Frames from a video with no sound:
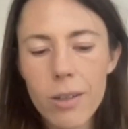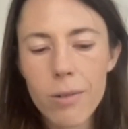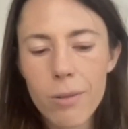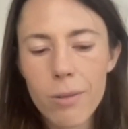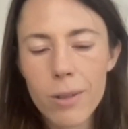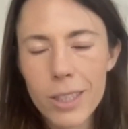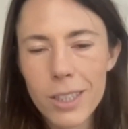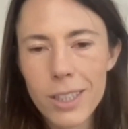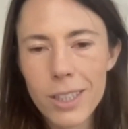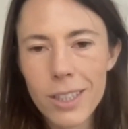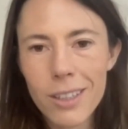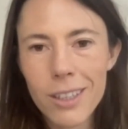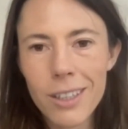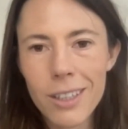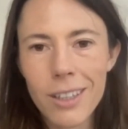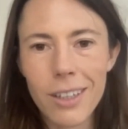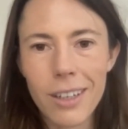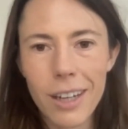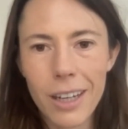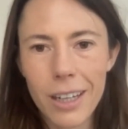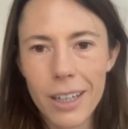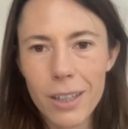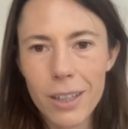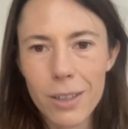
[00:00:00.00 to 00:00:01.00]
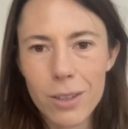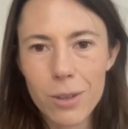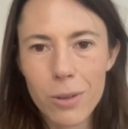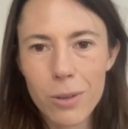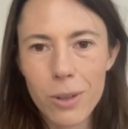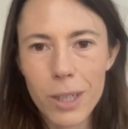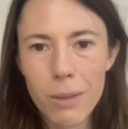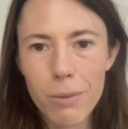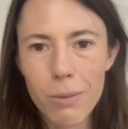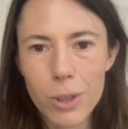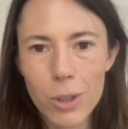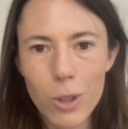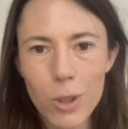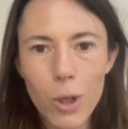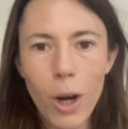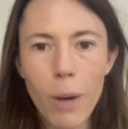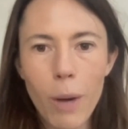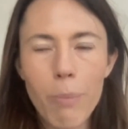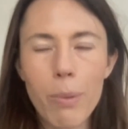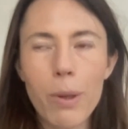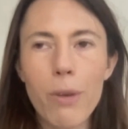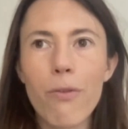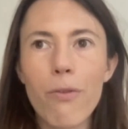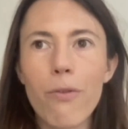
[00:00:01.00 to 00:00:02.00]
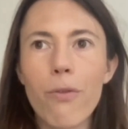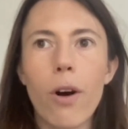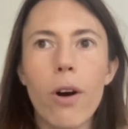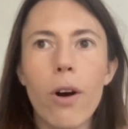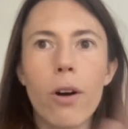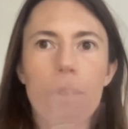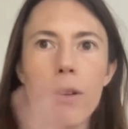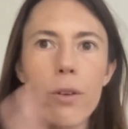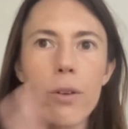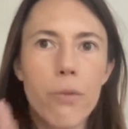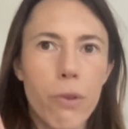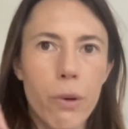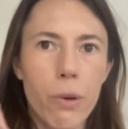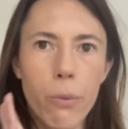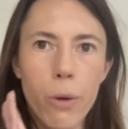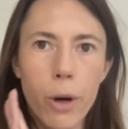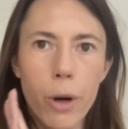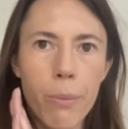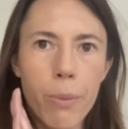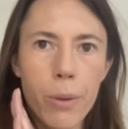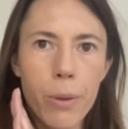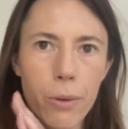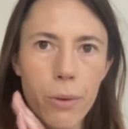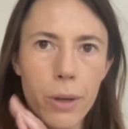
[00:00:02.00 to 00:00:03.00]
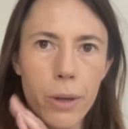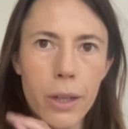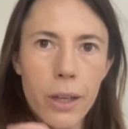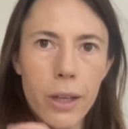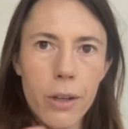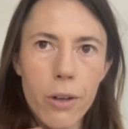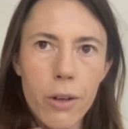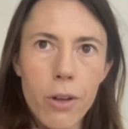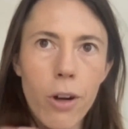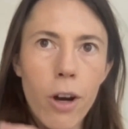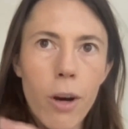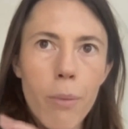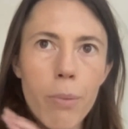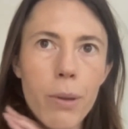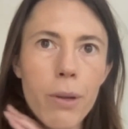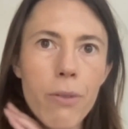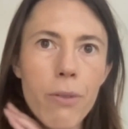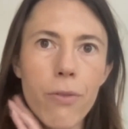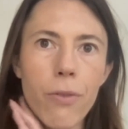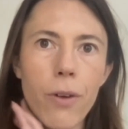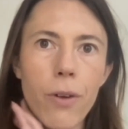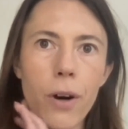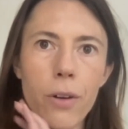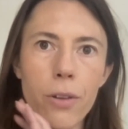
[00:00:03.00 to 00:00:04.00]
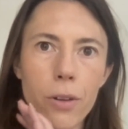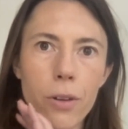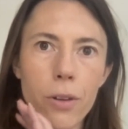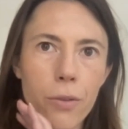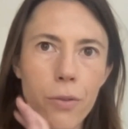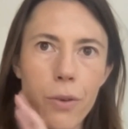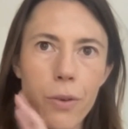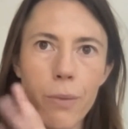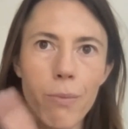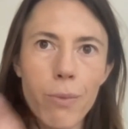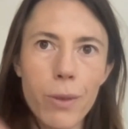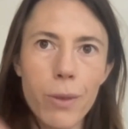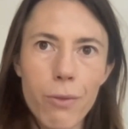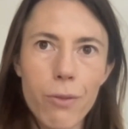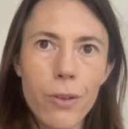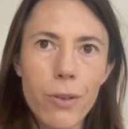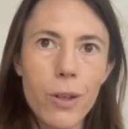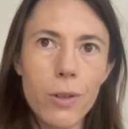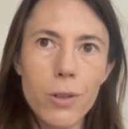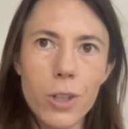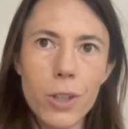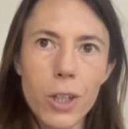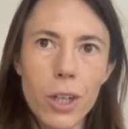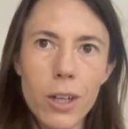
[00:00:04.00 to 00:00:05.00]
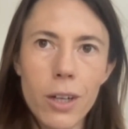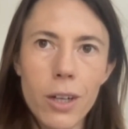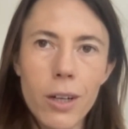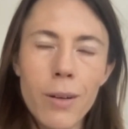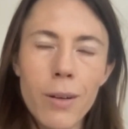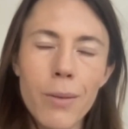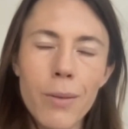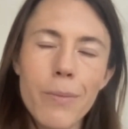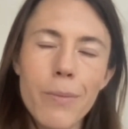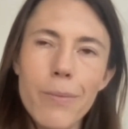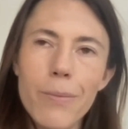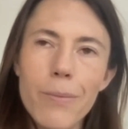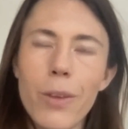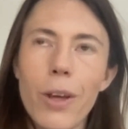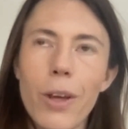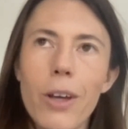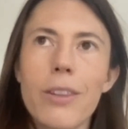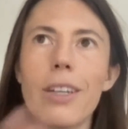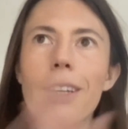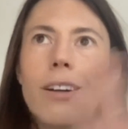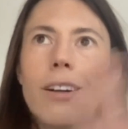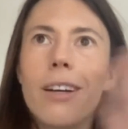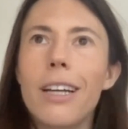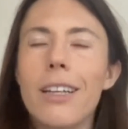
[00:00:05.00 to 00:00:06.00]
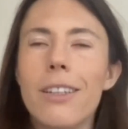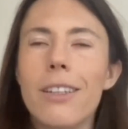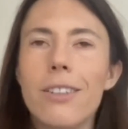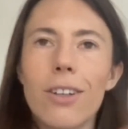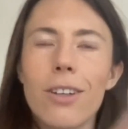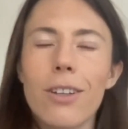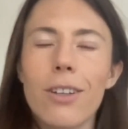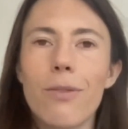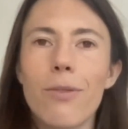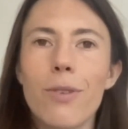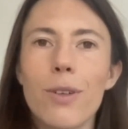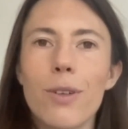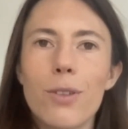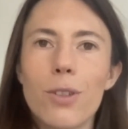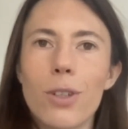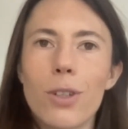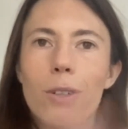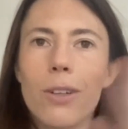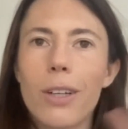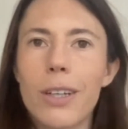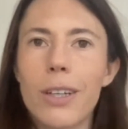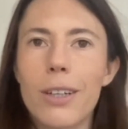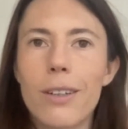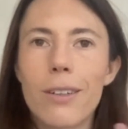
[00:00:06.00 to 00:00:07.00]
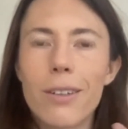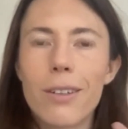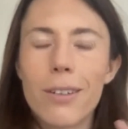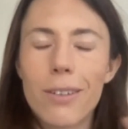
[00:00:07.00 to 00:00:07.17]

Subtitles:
recently, the Nike story, which could not be farther from Web3, could not be farther from the future. Not that Nike's not the future, like